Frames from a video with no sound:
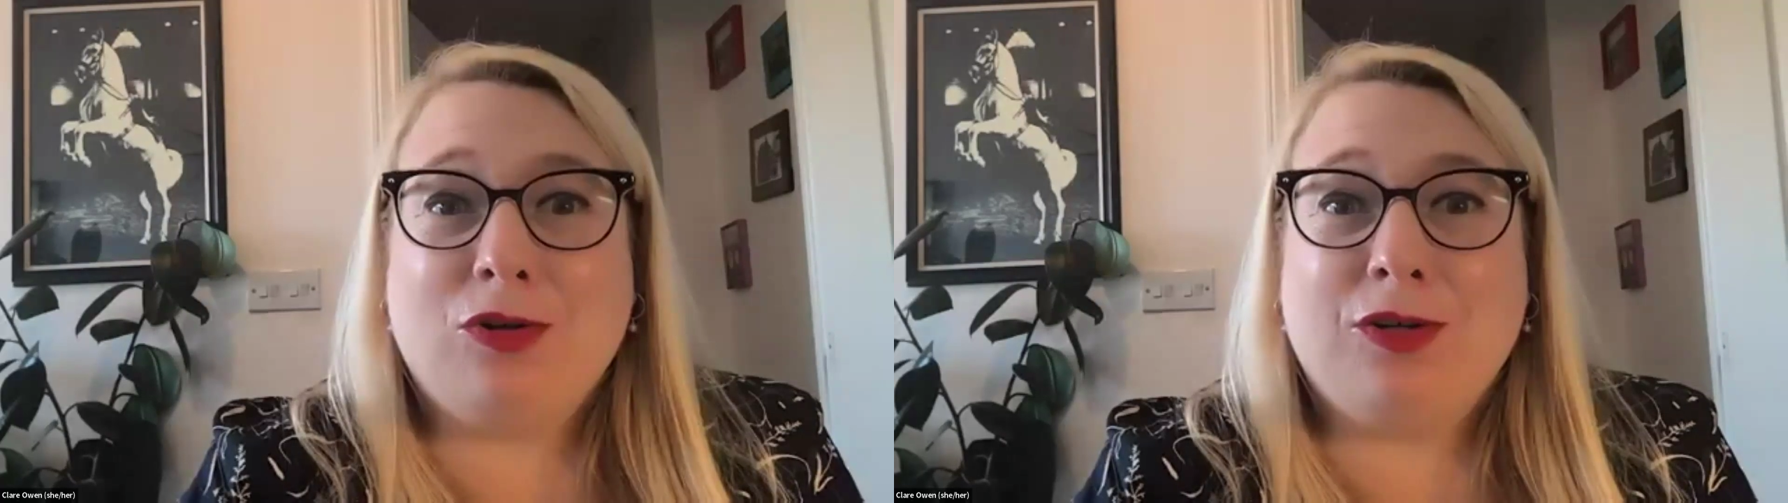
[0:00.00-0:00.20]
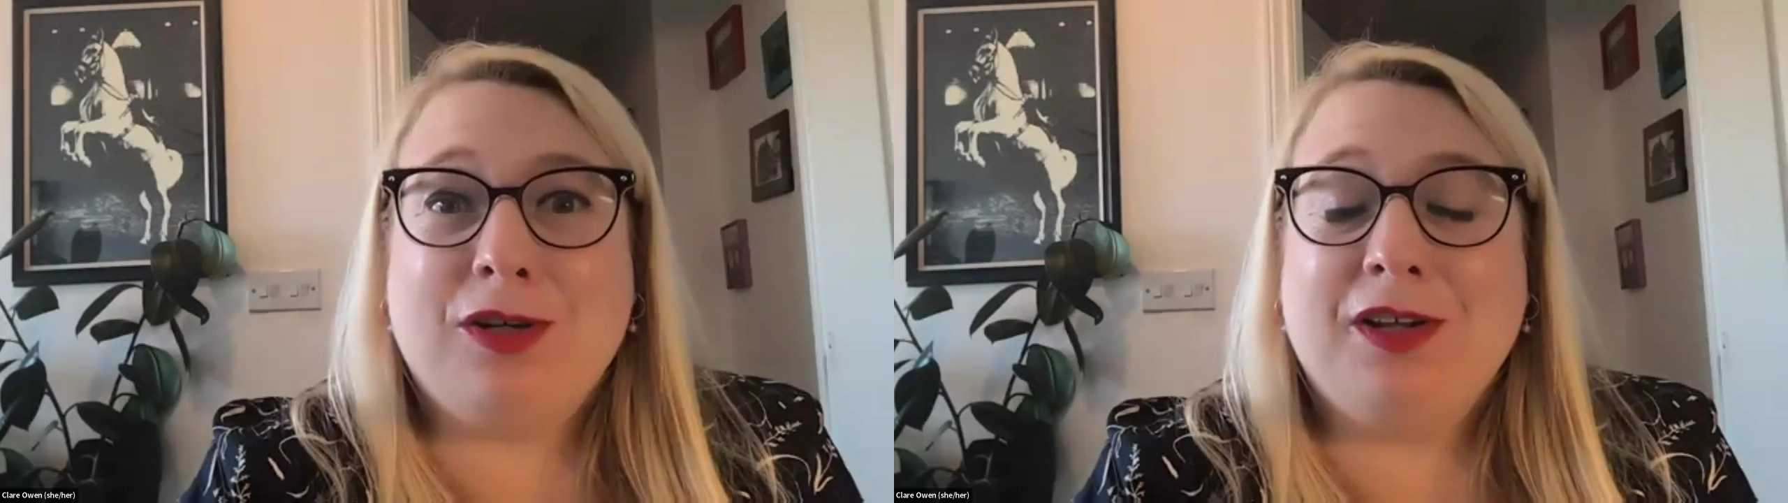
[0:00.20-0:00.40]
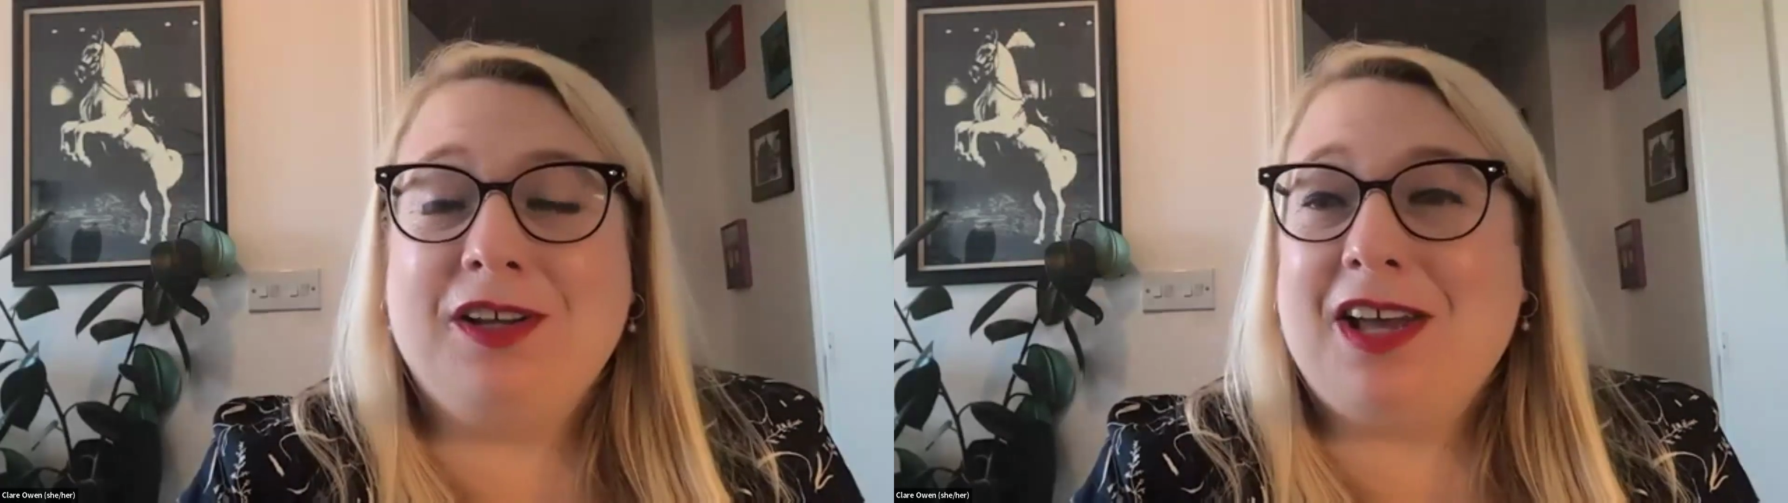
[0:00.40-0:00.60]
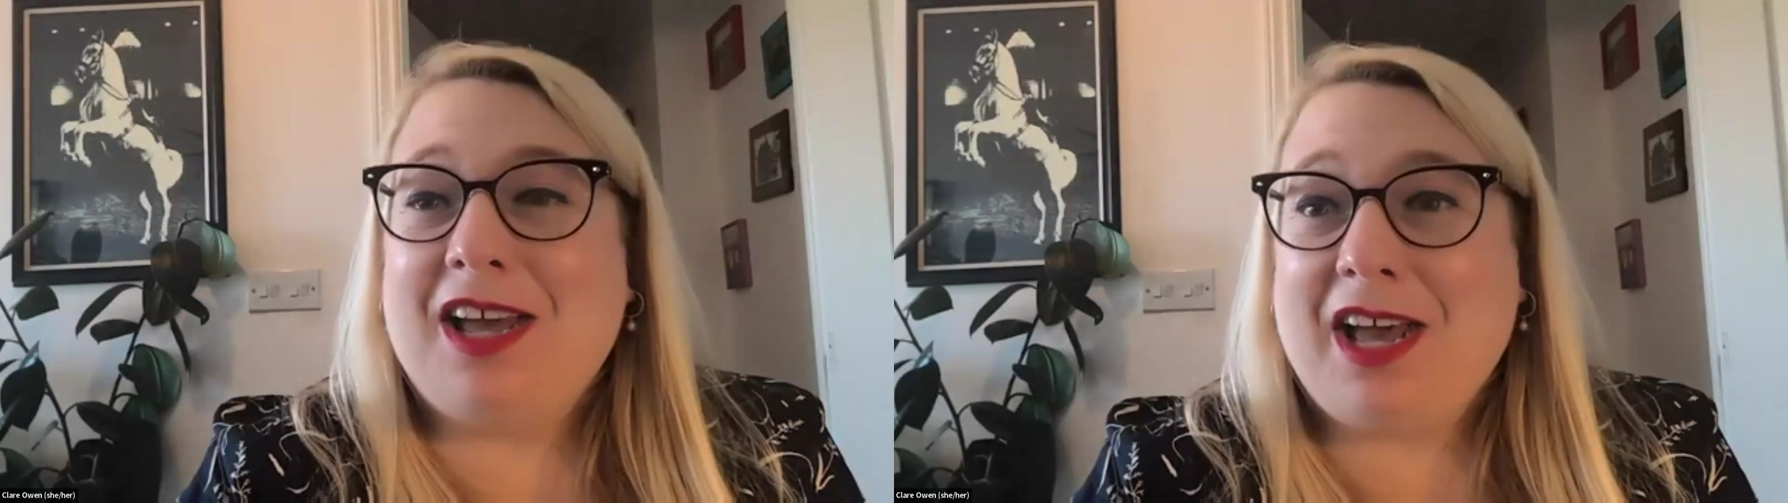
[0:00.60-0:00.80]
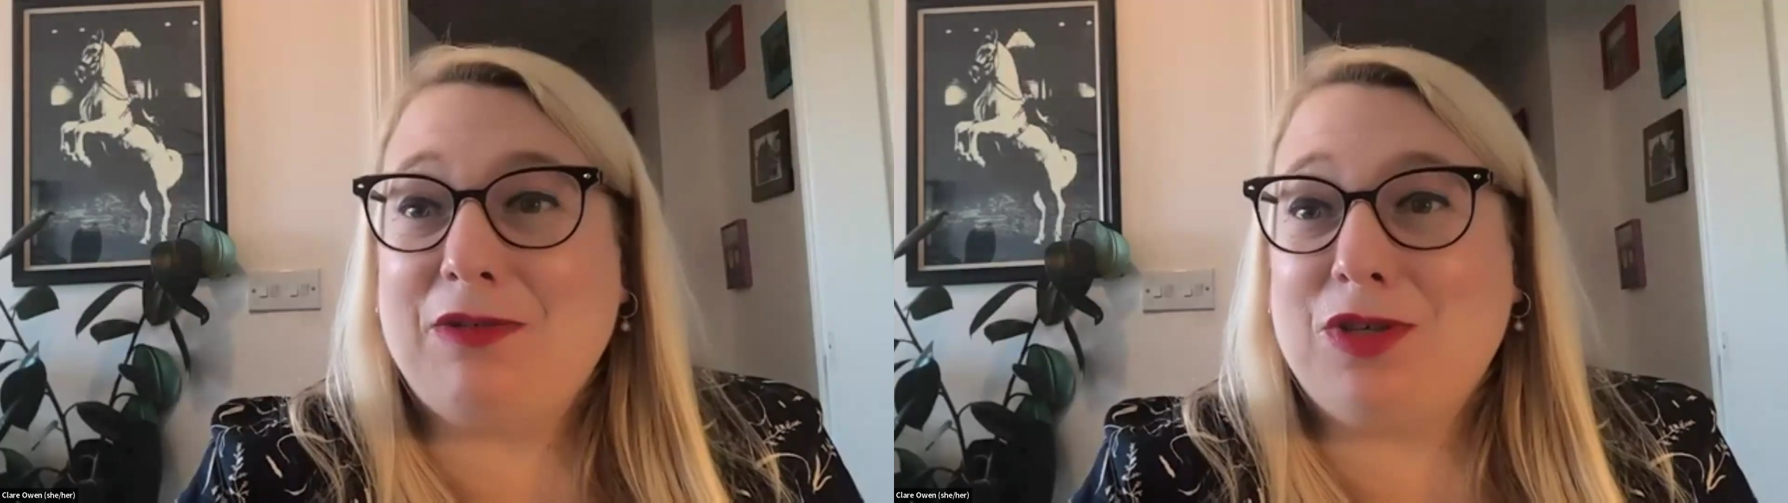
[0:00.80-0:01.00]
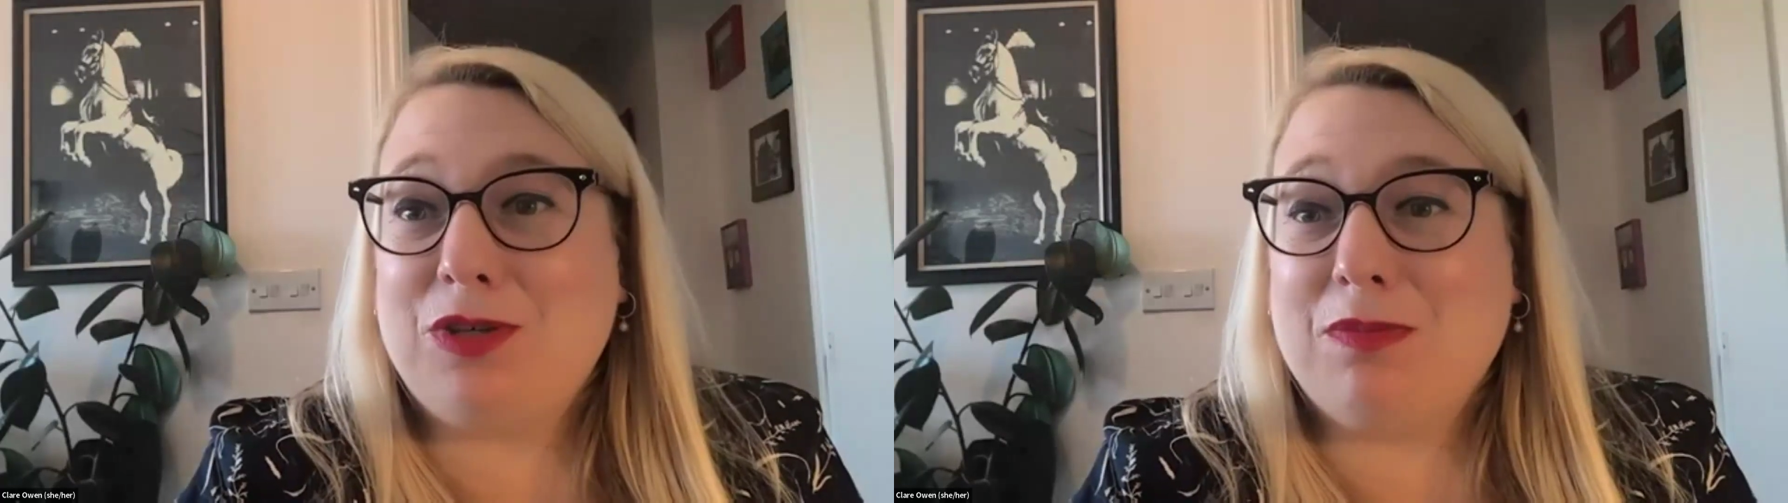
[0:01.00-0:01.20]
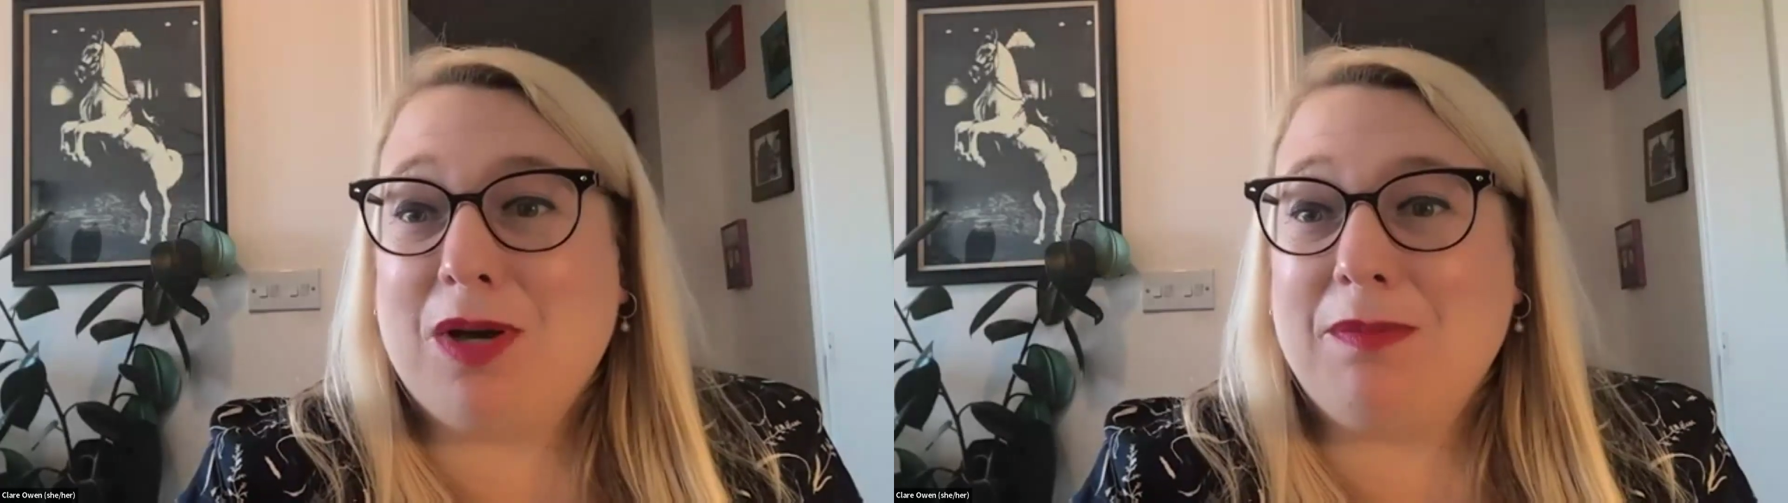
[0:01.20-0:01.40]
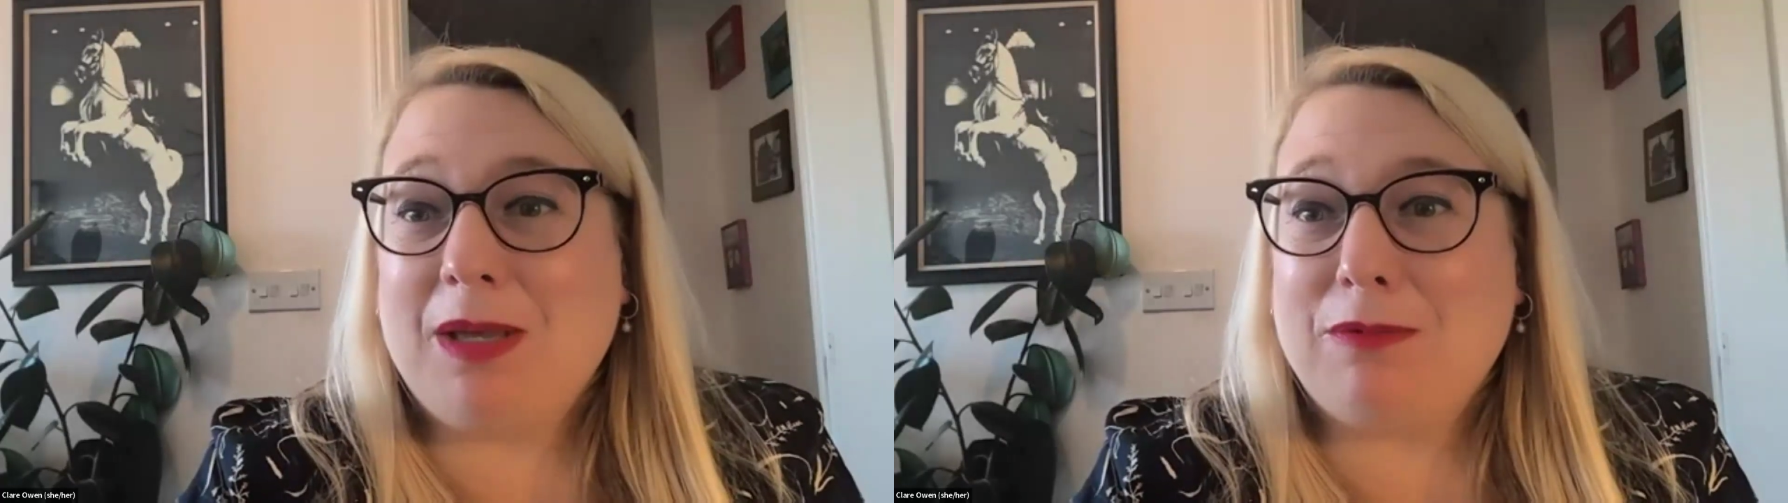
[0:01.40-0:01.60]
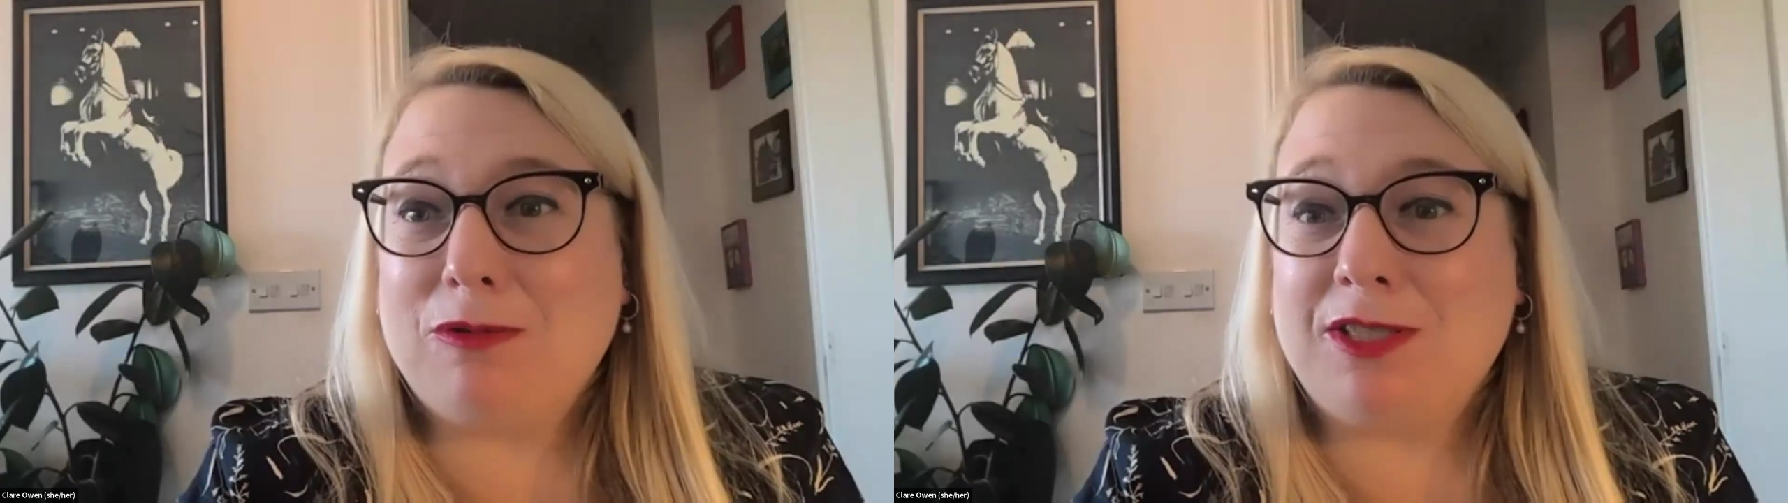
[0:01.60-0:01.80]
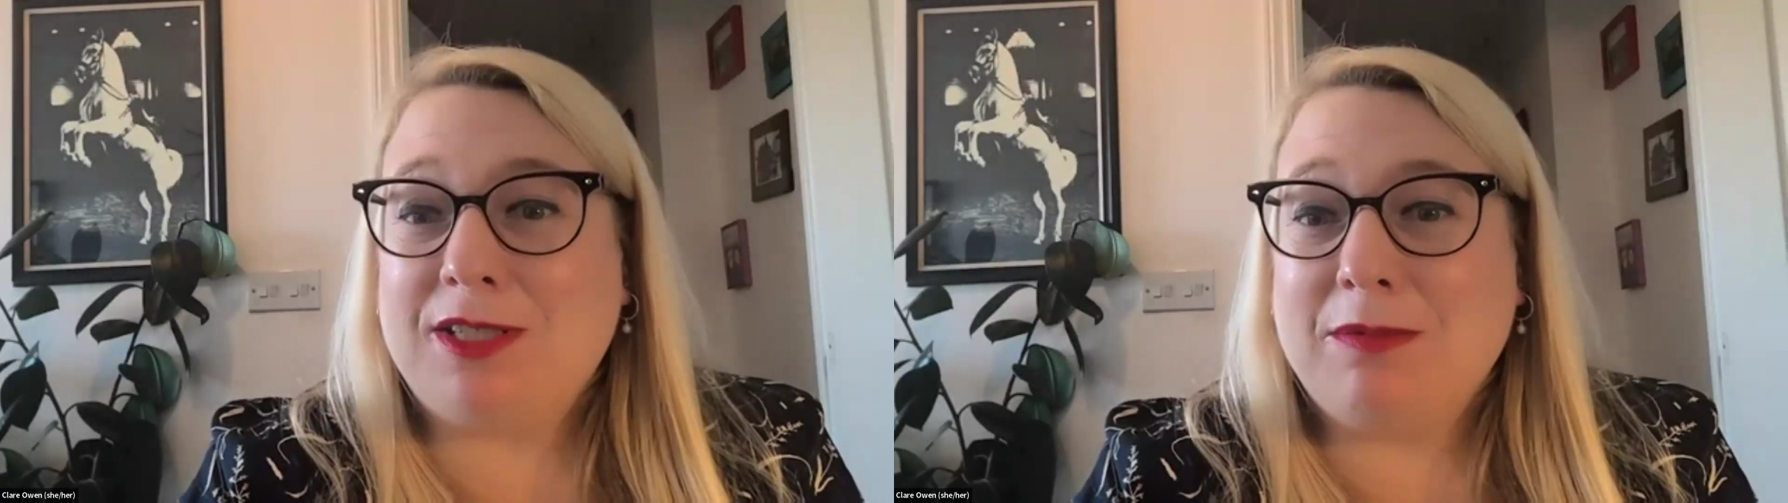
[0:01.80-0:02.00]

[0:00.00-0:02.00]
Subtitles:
on how you might be able to